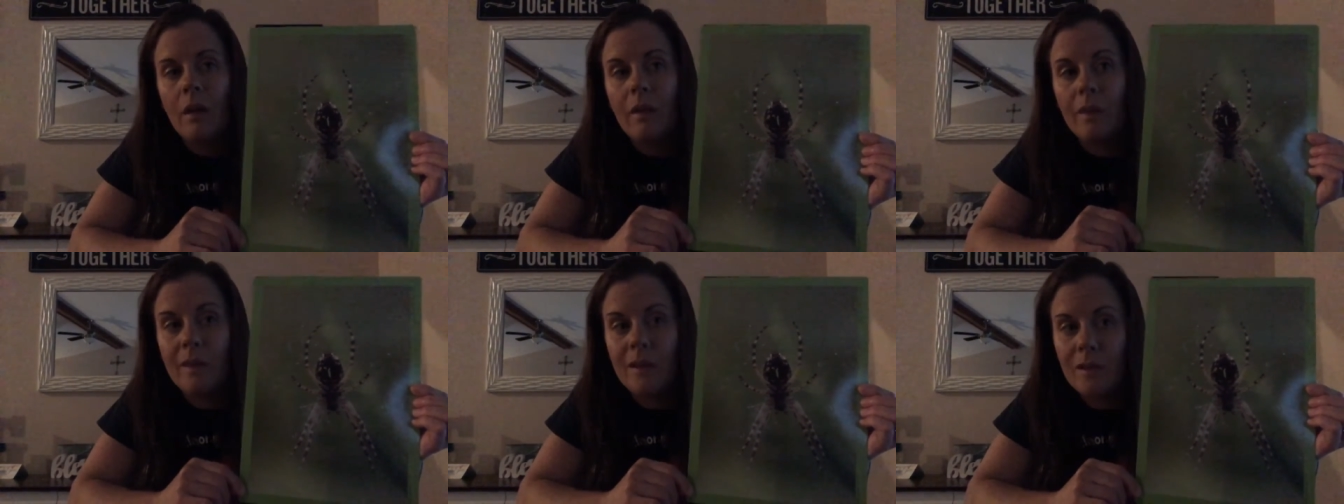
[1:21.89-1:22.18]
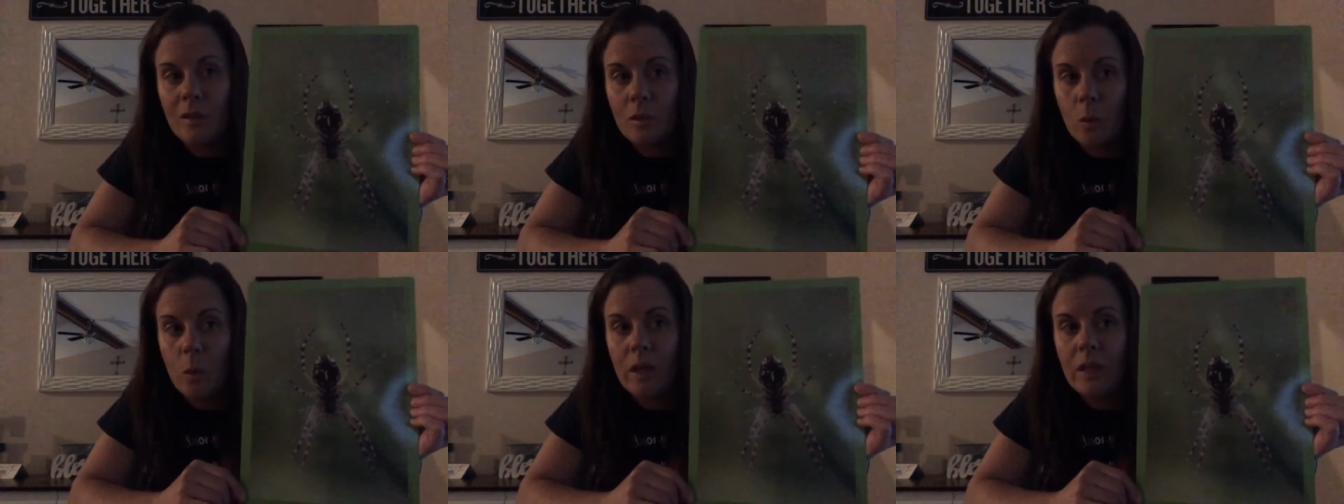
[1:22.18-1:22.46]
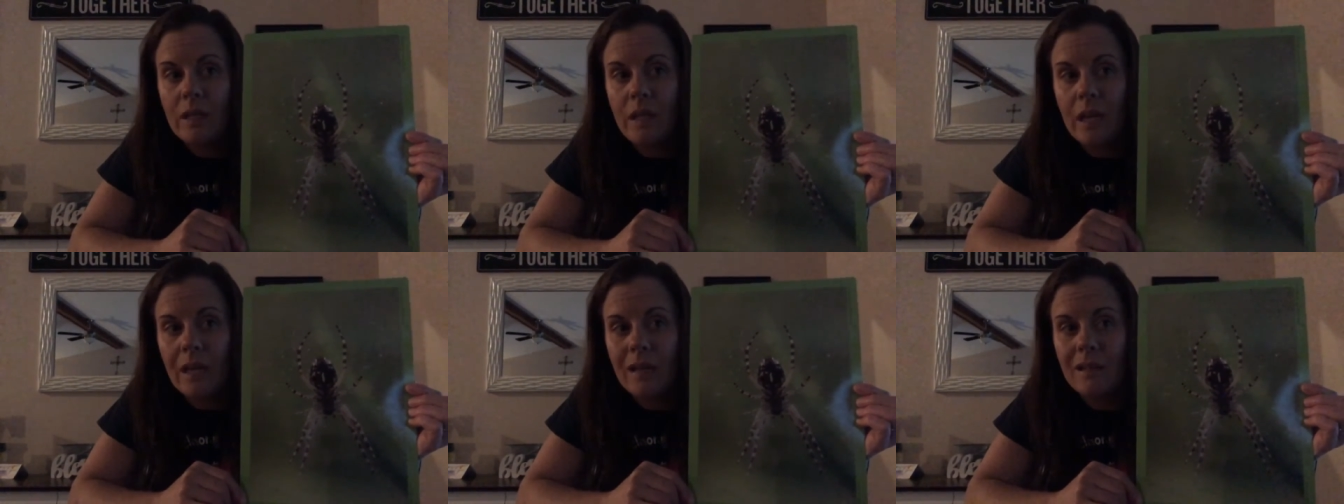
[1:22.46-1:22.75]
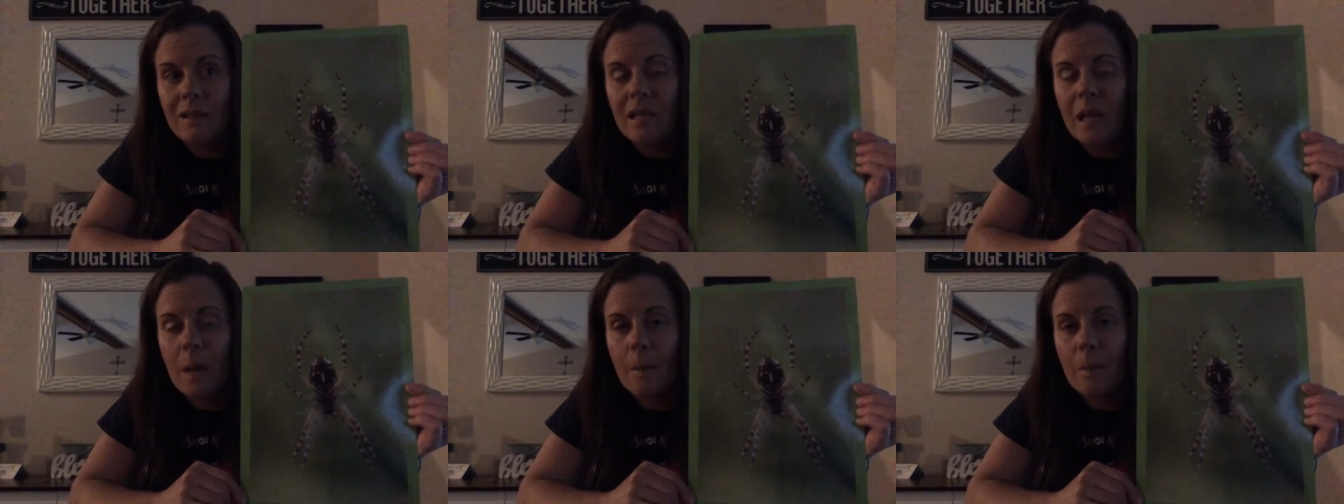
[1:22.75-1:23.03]
This one
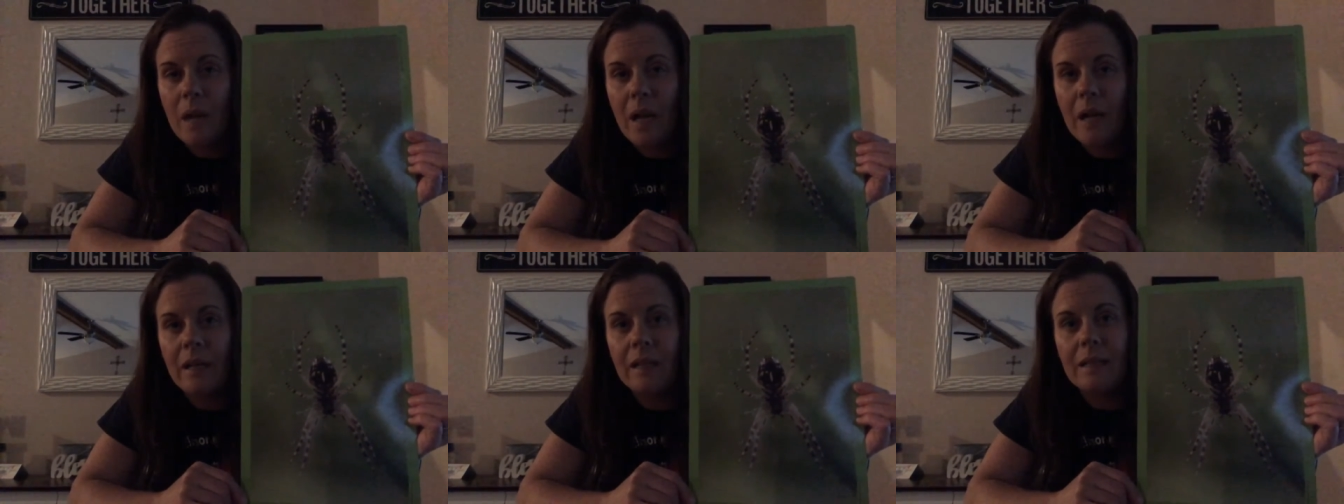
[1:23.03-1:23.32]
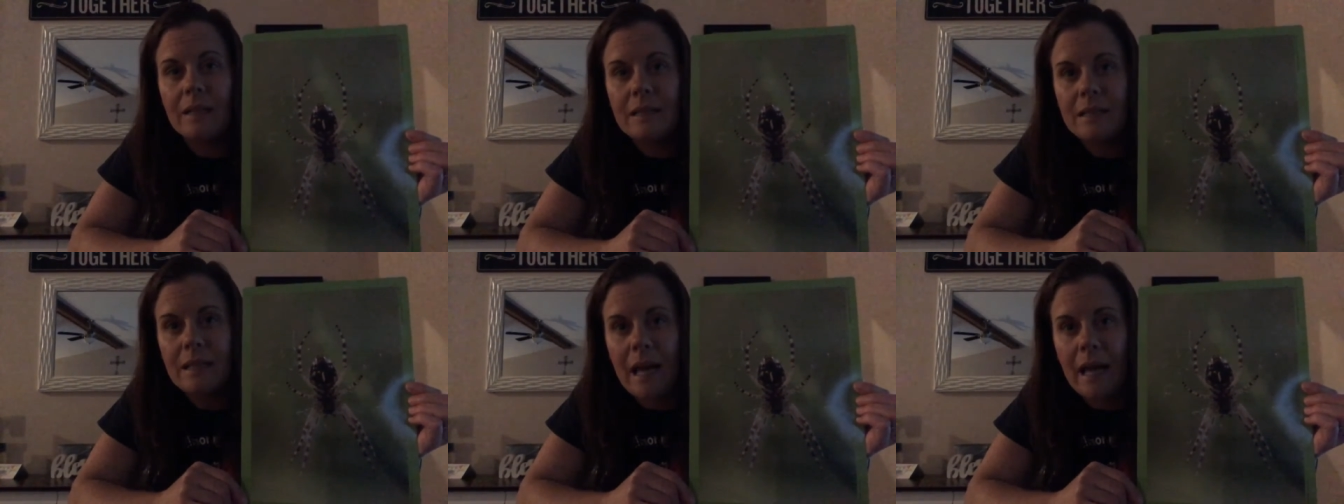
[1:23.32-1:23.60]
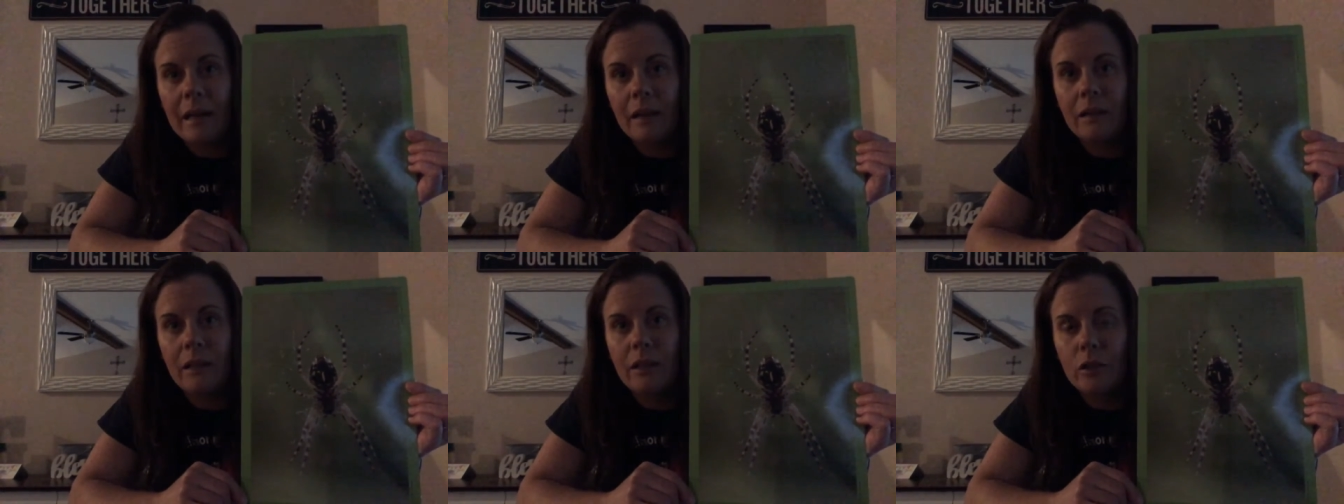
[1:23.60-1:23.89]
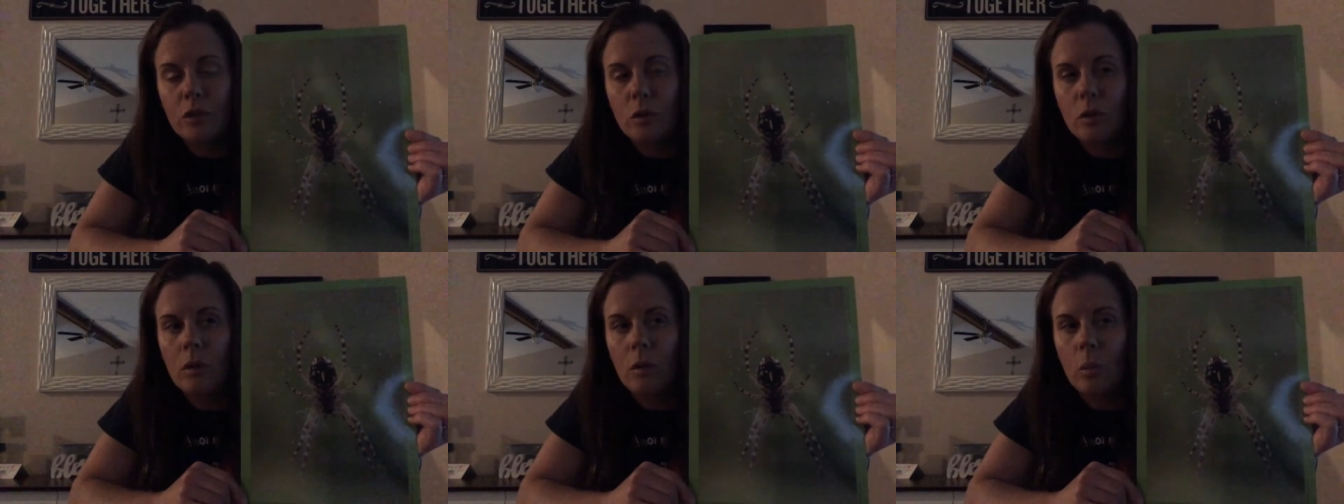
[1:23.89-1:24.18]
does. I'm not exactly
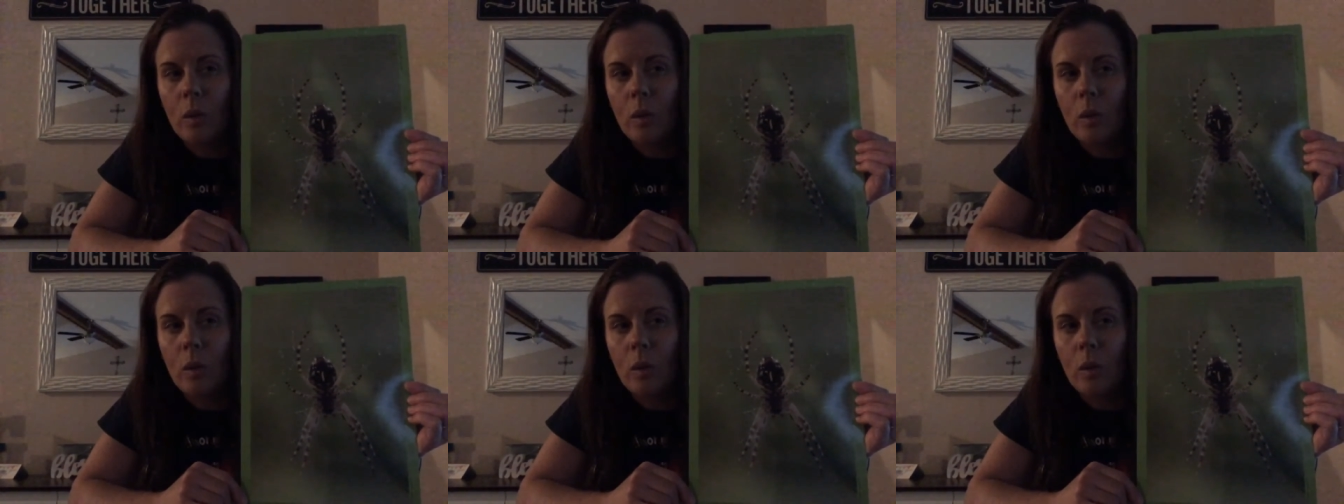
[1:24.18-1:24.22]
sure